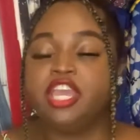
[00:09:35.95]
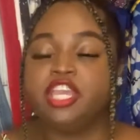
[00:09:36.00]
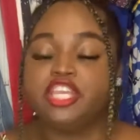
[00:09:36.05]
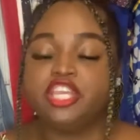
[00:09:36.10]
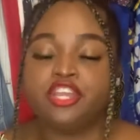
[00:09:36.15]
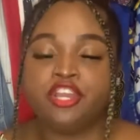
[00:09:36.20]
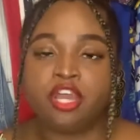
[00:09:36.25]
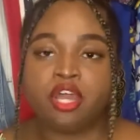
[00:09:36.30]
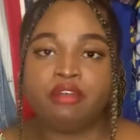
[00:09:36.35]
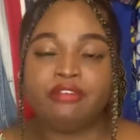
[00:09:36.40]

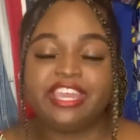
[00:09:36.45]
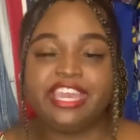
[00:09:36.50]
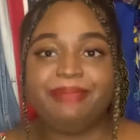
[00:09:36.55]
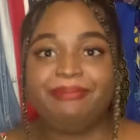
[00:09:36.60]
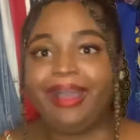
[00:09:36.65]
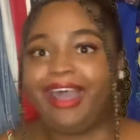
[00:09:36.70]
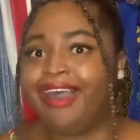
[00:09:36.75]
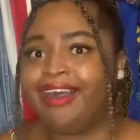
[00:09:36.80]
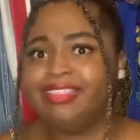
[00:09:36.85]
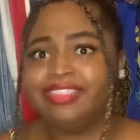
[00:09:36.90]
You know, keep
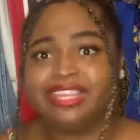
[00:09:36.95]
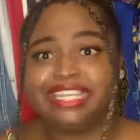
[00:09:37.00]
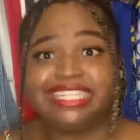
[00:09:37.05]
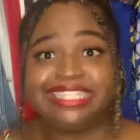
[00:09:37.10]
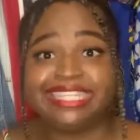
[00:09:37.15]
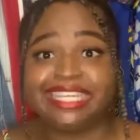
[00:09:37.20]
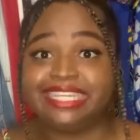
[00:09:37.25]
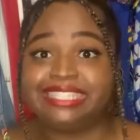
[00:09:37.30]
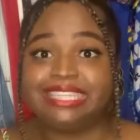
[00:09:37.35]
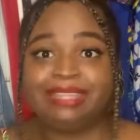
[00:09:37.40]
all of these
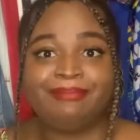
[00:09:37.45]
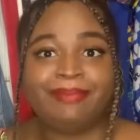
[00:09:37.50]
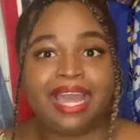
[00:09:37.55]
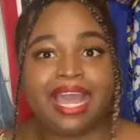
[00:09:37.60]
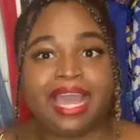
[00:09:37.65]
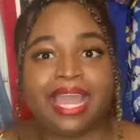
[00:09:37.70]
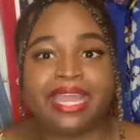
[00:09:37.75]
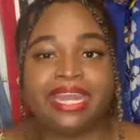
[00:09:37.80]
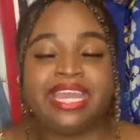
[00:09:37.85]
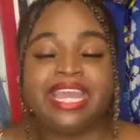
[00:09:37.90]
things in
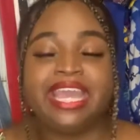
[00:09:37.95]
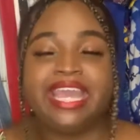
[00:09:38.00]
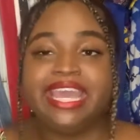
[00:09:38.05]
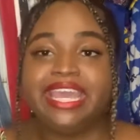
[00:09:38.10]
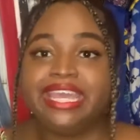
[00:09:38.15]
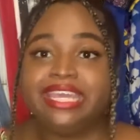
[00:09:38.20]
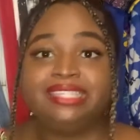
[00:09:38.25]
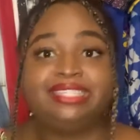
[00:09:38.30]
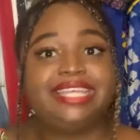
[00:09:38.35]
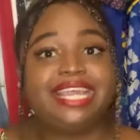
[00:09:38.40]
mind.
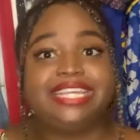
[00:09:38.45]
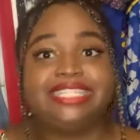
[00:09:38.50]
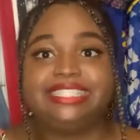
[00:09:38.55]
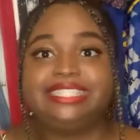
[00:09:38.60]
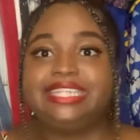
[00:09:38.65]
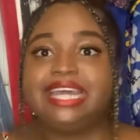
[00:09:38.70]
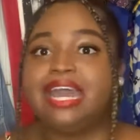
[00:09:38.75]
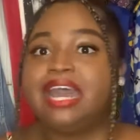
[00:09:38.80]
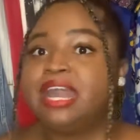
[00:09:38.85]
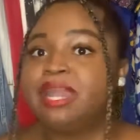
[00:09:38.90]
It takes
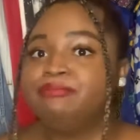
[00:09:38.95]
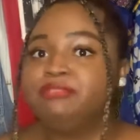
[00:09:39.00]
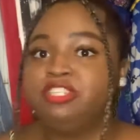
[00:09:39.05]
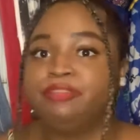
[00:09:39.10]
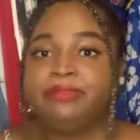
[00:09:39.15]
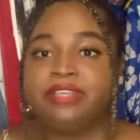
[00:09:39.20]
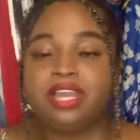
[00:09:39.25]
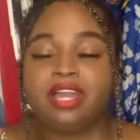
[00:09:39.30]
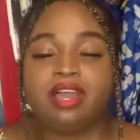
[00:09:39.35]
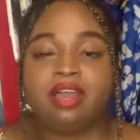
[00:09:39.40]
time to
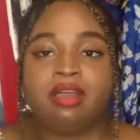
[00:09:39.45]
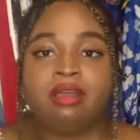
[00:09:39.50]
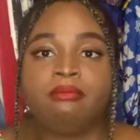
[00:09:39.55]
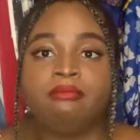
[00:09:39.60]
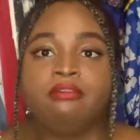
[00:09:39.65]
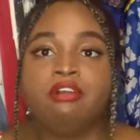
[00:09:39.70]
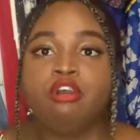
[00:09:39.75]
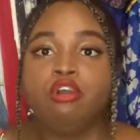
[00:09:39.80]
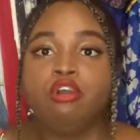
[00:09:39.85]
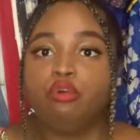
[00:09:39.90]
become
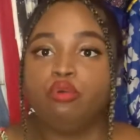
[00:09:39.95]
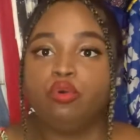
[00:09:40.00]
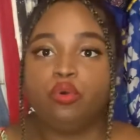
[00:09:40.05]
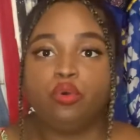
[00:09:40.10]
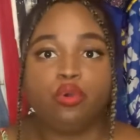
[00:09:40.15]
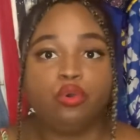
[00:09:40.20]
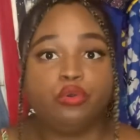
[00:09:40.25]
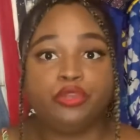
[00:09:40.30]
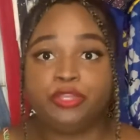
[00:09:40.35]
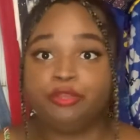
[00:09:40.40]

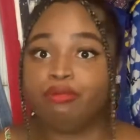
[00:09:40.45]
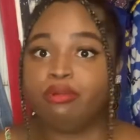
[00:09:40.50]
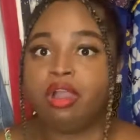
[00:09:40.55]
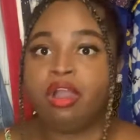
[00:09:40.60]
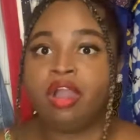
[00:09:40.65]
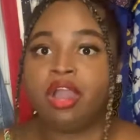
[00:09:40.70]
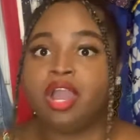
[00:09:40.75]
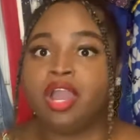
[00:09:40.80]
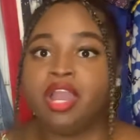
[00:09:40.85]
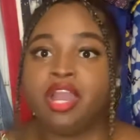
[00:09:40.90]
who you
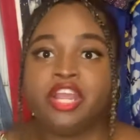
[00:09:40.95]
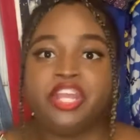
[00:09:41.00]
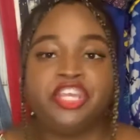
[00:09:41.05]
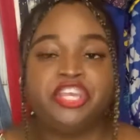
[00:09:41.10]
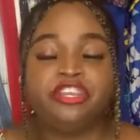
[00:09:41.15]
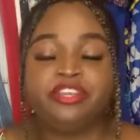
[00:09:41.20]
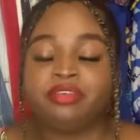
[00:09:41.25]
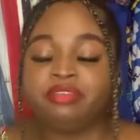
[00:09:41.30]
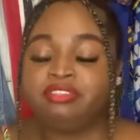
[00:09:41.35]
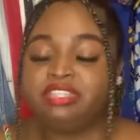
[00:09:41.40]
are, you
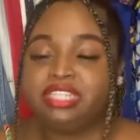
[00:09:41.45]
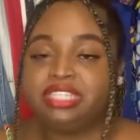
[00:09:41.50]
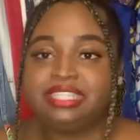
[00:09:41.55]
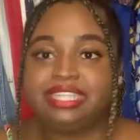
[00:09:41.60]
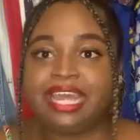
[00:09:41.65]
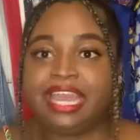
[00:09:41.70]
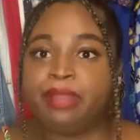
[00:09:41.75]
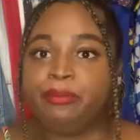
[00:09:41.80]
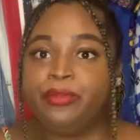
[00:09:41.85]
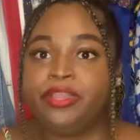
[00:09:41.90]
know, just
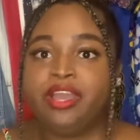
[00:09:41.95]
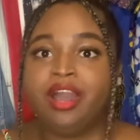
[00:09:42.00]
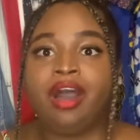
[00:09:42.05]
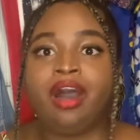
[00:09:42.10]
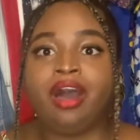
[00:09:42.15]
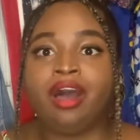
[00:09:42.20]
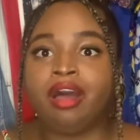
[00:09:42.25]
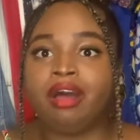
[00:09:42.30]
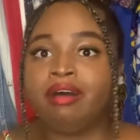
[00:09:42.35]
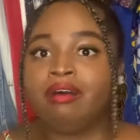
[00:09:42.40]
like we
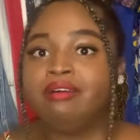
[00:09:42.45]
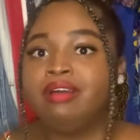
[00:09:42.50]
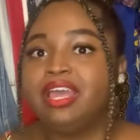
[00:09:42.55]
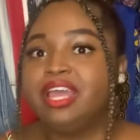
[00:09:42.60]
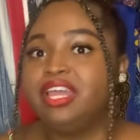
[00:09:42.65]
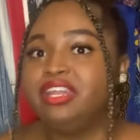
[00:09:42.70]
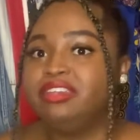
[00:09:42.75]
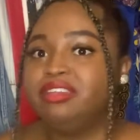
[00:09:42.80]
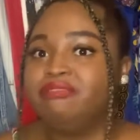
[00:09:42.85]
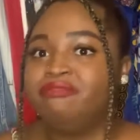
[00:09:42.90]
all
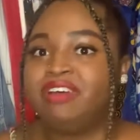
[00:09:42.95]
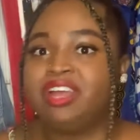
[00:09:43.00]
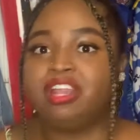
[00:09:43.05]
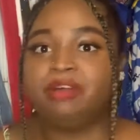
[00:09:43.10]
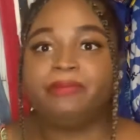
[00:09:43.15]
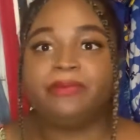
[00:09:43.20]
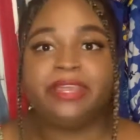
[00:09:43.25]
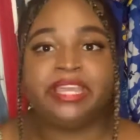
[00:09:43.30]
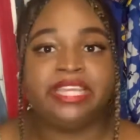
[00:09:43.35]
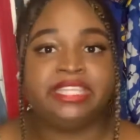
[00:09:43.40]
develop
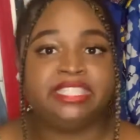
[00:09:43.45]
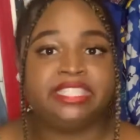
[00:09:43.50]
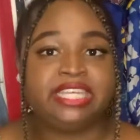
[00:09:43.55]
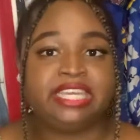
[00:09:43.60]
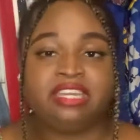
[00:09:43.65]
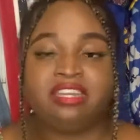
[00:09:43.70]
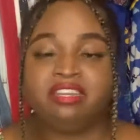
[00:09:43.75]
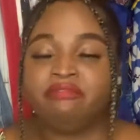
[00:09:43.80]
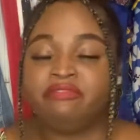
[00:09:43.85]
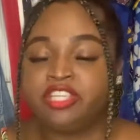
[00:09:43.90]
into
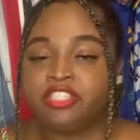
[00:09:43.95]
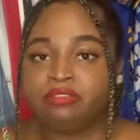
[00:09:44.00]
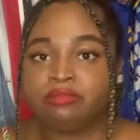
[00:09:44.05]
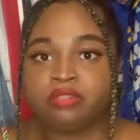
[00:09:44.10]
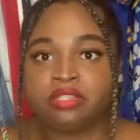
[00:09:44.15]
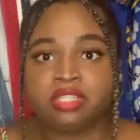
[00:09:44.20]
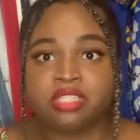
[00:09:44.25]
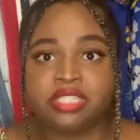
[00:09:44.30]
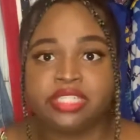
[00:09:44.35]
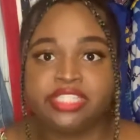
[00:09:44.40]

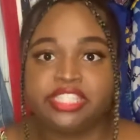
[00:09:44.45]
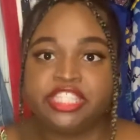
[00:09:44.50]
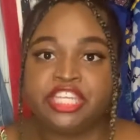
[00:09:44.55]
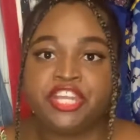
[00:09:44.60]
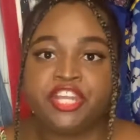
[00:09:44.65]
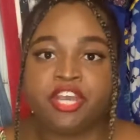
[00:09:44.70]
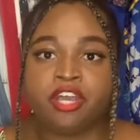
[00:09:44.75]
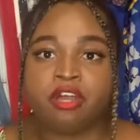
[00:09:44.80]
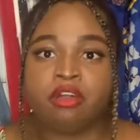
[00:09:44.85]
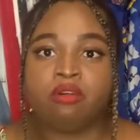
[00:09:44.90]
individuals, you
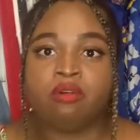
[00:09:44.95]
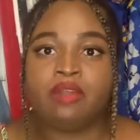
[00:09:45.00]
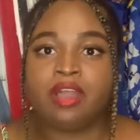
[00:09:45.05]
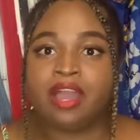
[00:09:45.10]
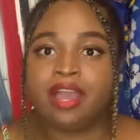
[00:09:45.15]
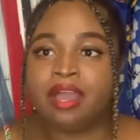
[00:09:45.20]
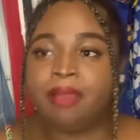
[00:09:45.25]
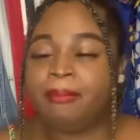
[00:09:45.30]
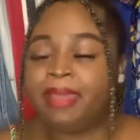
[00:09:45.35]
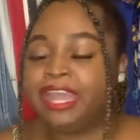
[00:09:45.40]
know,
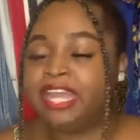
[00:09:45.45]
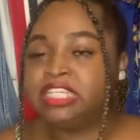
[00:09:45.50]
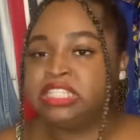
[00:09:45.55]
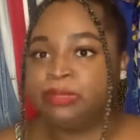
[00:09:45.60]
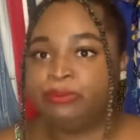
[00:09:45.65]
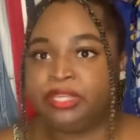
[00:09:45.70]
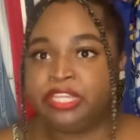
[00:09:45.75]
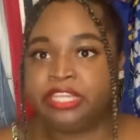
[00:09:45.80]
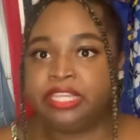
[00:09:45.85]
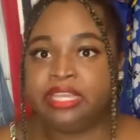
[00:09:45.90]
as
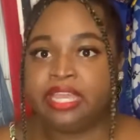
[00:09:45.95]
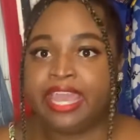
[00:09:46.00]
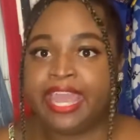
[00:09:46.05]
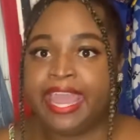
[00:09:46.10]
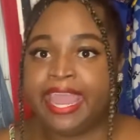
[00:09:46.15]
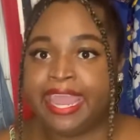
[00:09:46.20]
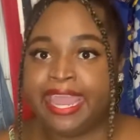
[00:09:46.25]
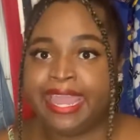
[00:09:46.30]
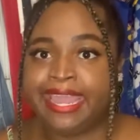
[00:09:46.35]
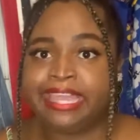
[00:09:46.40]
we
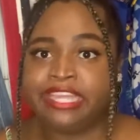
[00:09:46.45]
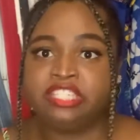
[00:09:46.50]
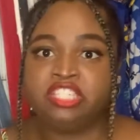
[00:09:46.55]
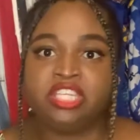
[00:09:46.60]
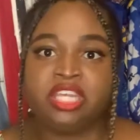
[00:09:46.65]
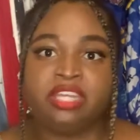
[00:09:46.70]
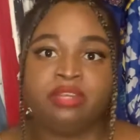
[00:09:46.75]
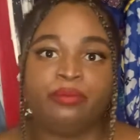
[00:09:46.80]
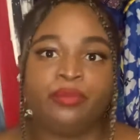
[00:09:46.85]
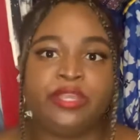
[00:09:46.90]
age
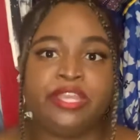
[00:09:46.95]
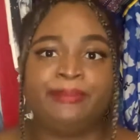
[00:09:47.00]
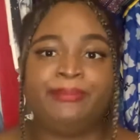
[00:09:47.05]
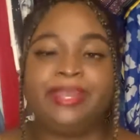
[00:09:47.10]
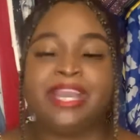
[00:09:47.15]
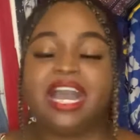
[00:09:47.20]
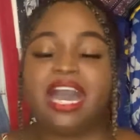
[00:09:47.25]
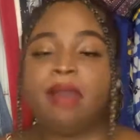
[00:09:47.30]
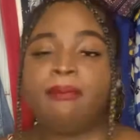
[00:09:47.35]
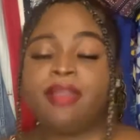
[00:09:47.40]
and we
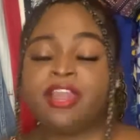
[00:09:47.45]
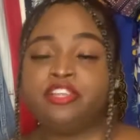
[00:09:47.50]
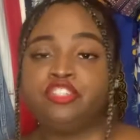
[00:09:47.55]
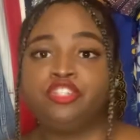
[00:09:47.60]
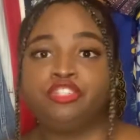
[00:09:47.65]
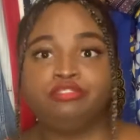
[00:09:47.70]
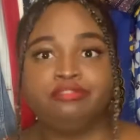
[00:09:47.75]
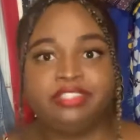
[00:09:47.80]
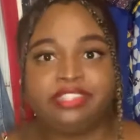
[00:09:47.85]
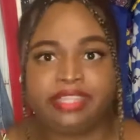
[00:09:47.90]
become our
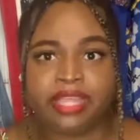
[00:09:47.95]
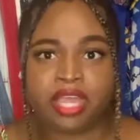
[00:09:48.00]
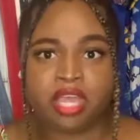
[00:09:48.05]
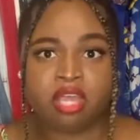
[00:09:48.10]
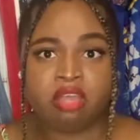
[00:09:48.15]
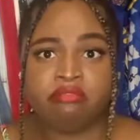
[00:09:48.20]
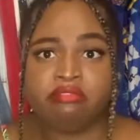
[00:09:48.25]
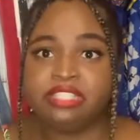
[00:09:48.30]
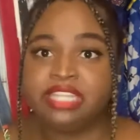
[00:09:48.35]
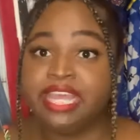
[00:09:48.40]
true
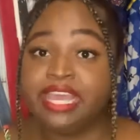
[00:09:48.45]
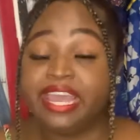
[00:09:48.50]
selves.